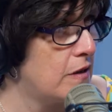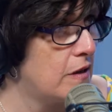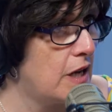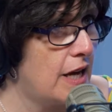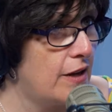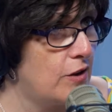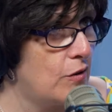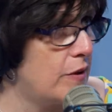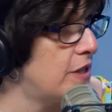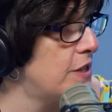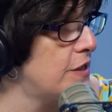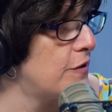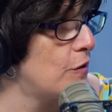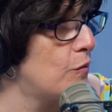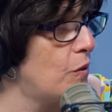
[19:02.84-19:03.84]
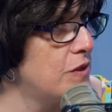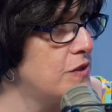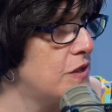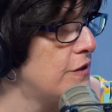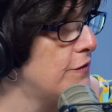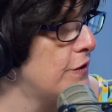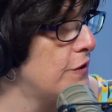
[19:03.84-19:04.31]
had no idea there was
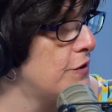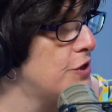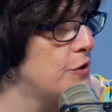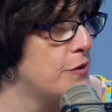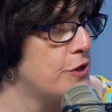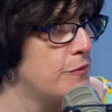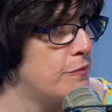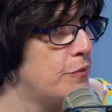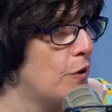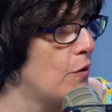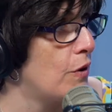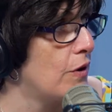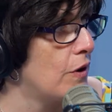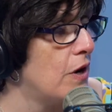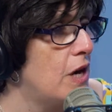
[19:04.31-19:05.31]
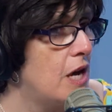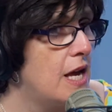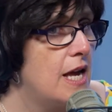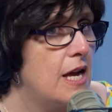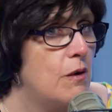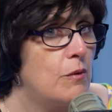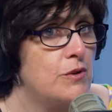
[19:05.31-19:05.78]
a different Jewish book order.
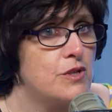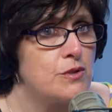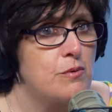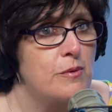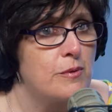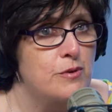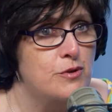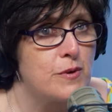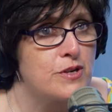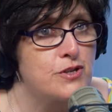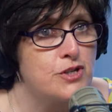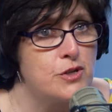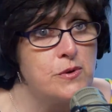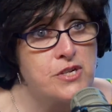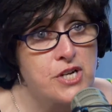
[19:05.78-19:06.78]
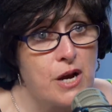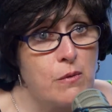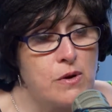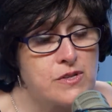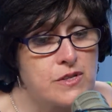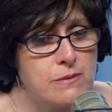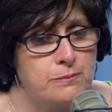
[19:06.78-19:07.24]
Well, this woman was raised Jewish. I
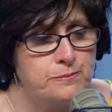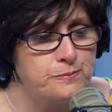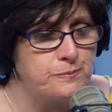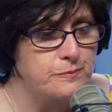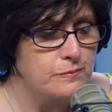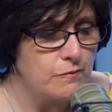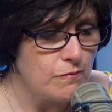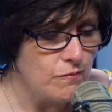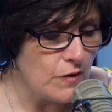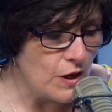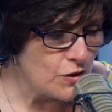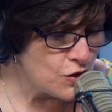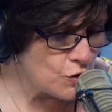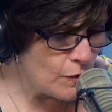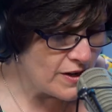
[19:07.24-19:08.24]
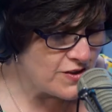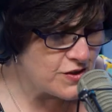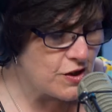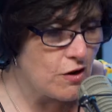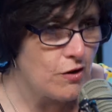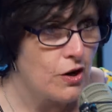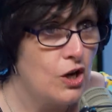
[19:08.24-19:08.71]
wasn't. So I
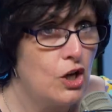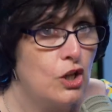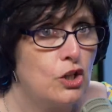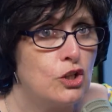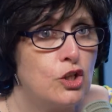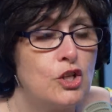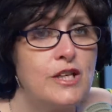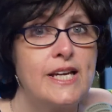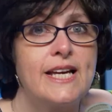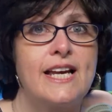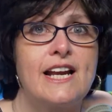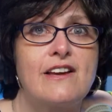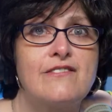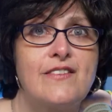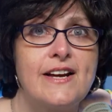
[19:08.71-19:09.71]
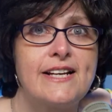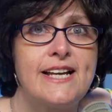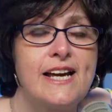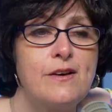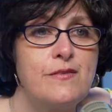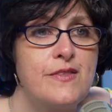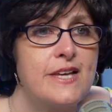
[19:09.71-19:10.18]
start looking and I find
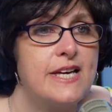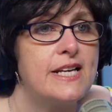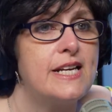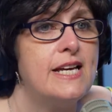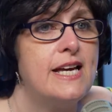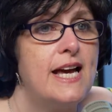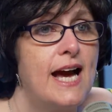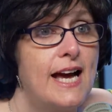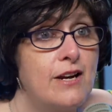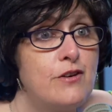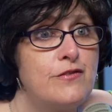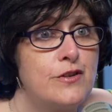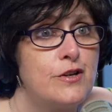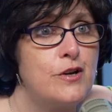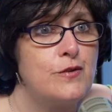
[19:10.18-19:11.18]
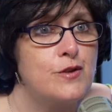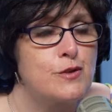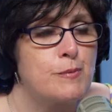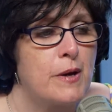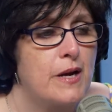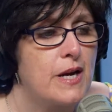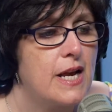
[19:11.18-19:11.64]
out that, I don't know if you know this,
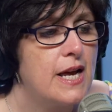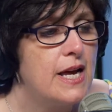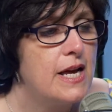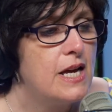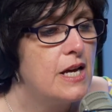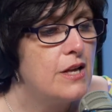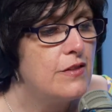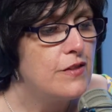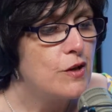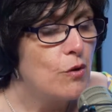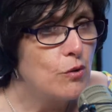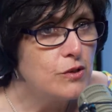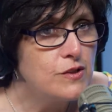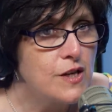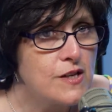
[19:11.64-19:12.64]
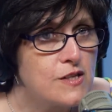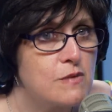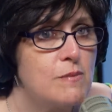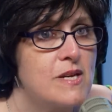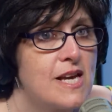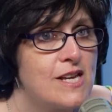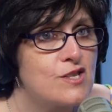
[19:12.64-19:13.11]
but the Old
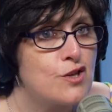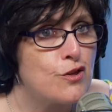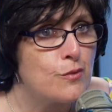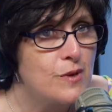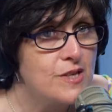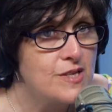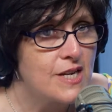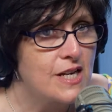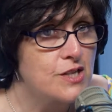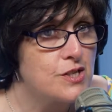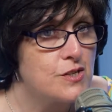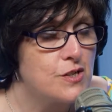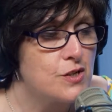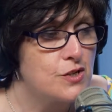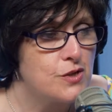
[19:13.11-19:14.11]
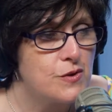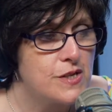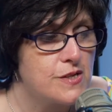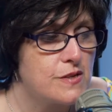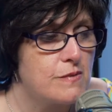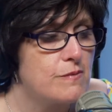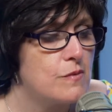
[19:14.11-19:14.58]
Testament has 3 sections in
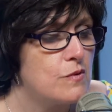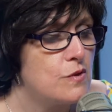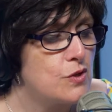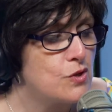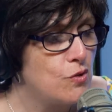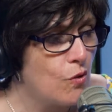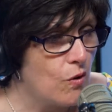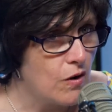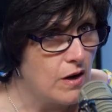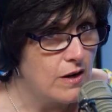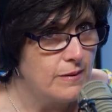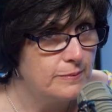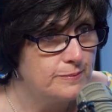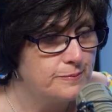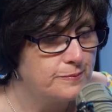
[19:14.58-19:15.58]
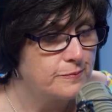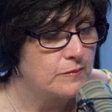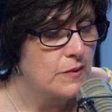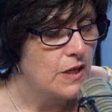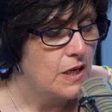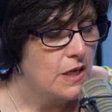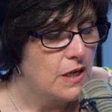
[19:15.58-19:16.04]
Judaism: the Torah,
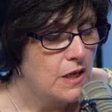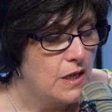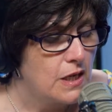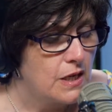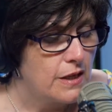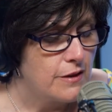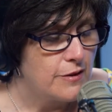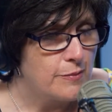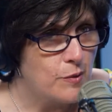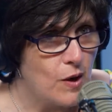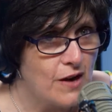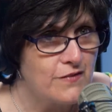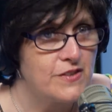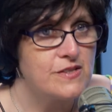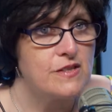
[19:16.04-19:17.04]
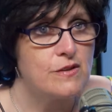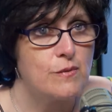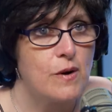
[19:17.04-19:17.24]
the prophets, and the